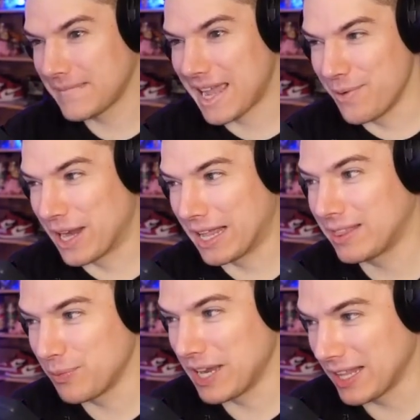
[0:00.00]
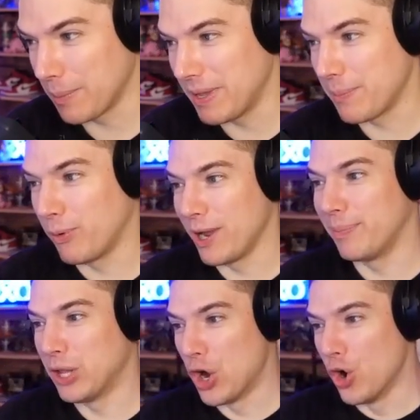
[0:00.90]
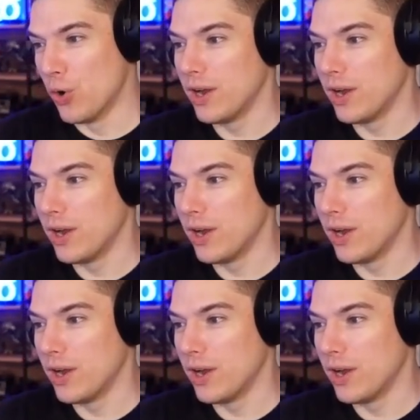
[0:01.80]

And we got we got the big boy blue.